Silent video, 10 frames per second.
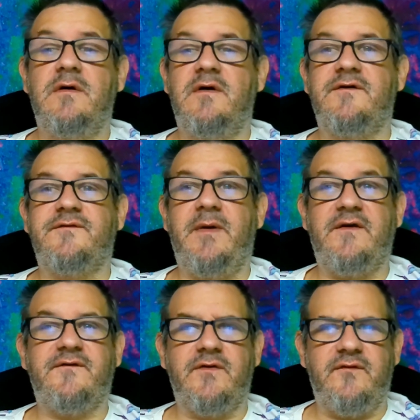
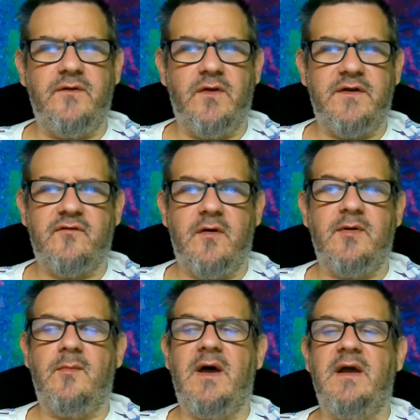especially if you liked
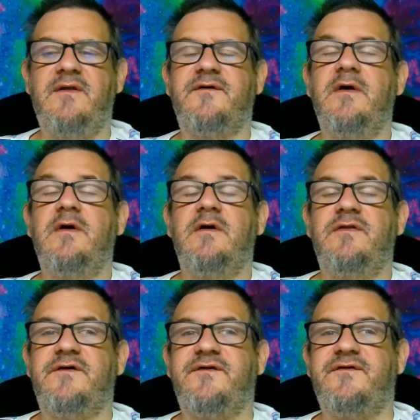Criminal Minds,
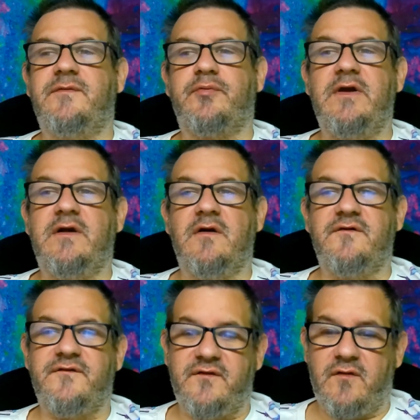this is the
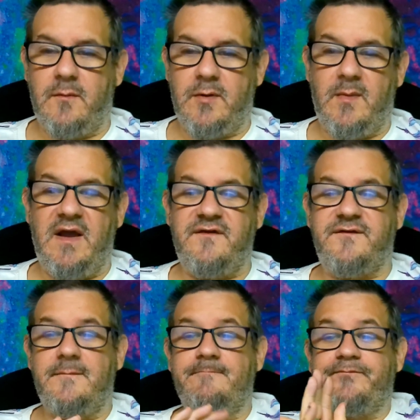precursor to Criminal Minds.
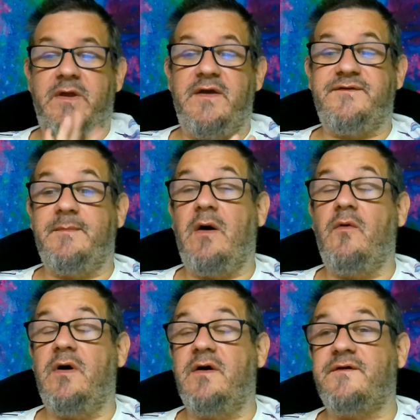It's
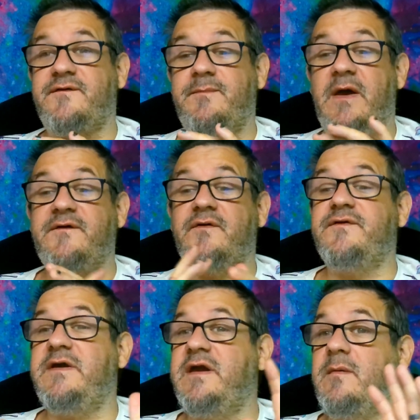about a special
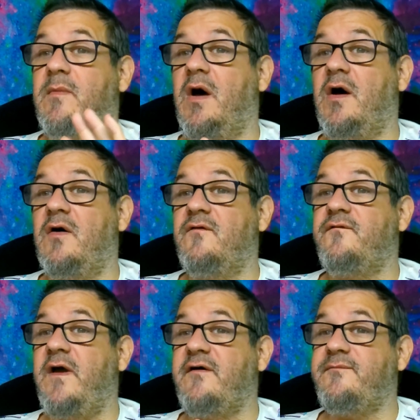team of
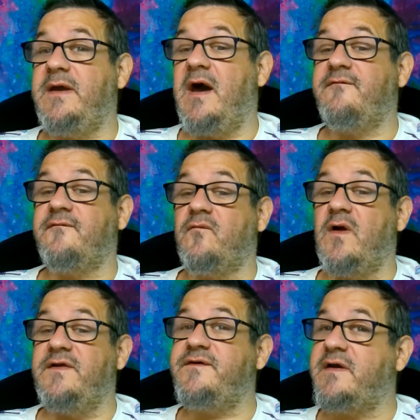FBI
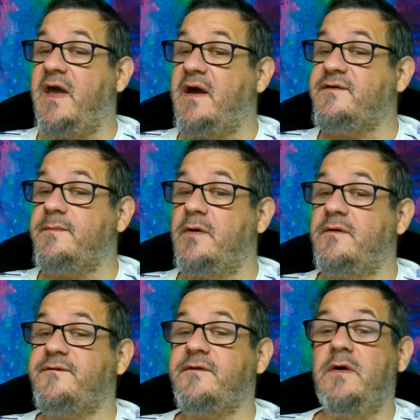forensic
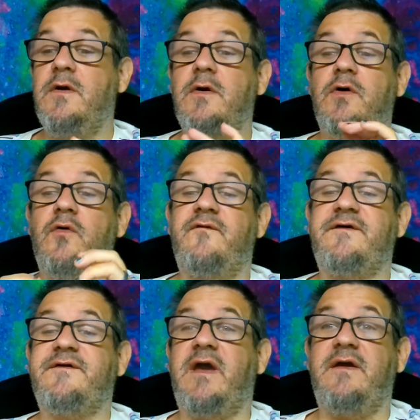experts who
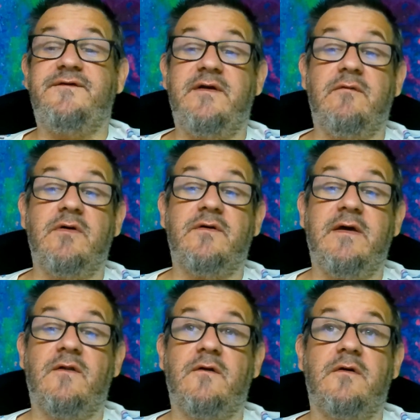investigate serial
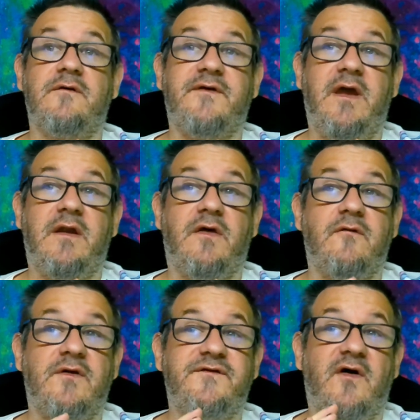killers and
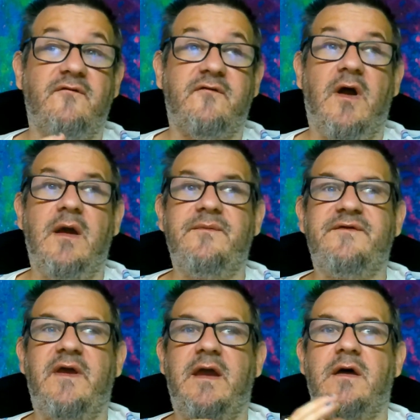other unsolved
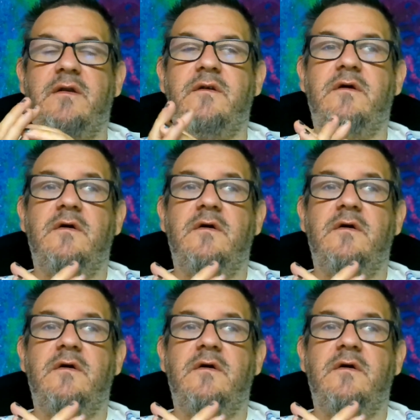crimes, and